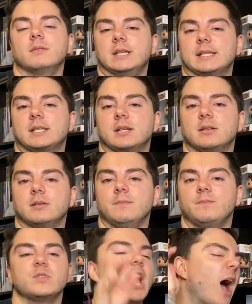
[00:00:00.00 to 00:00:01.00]
Listen.
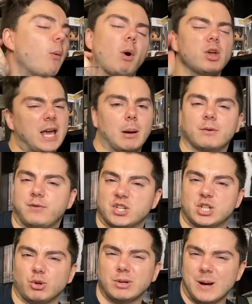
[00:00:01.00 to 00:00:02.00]
And why are you coming for...
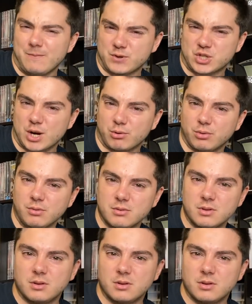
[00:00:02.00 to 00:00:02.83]
Should I come for Cheryl?